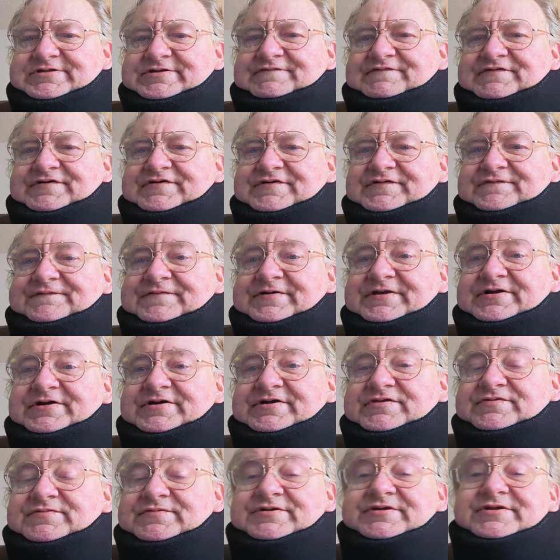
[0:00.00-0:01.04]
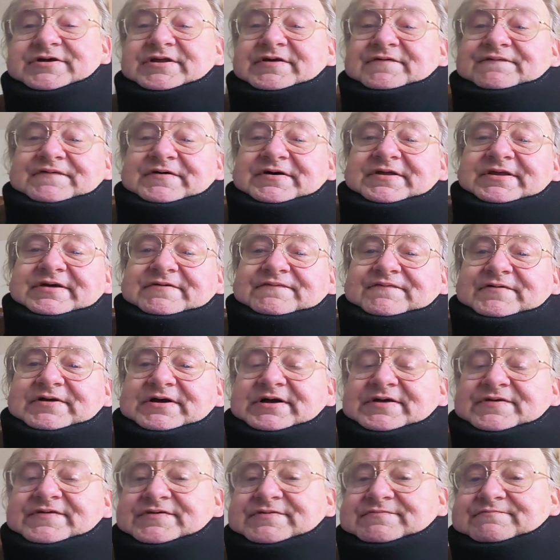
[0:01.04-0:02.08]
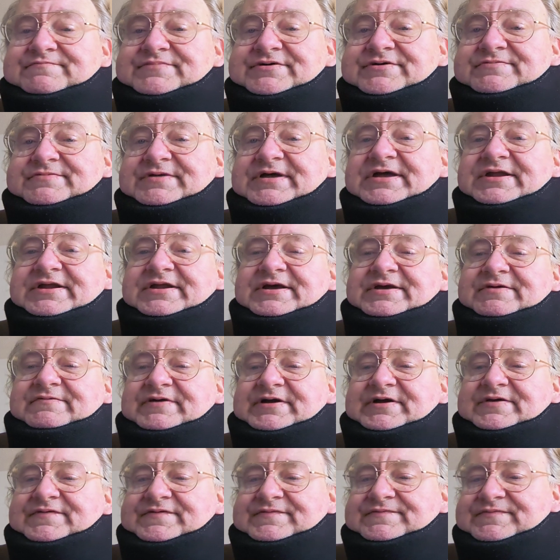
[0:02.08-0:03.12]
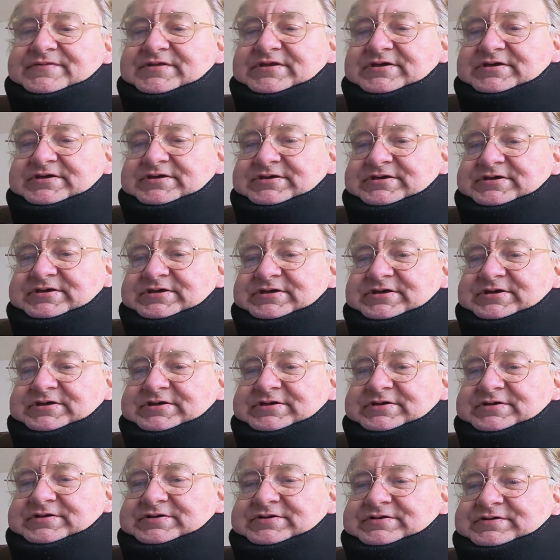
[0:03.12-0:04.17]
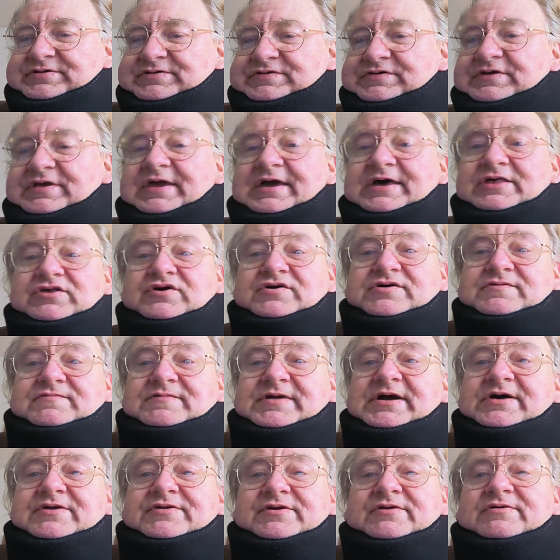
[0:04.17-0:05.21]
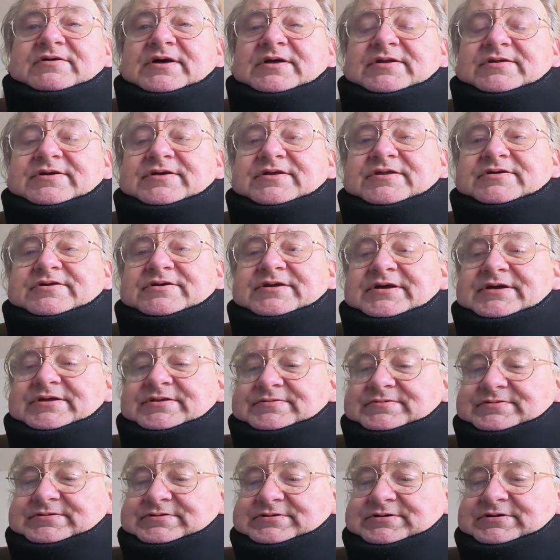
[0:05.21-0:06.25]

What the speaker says: Never could find another one. Then I found that Frost. But I digress. So yeah, look around. They're on the internet.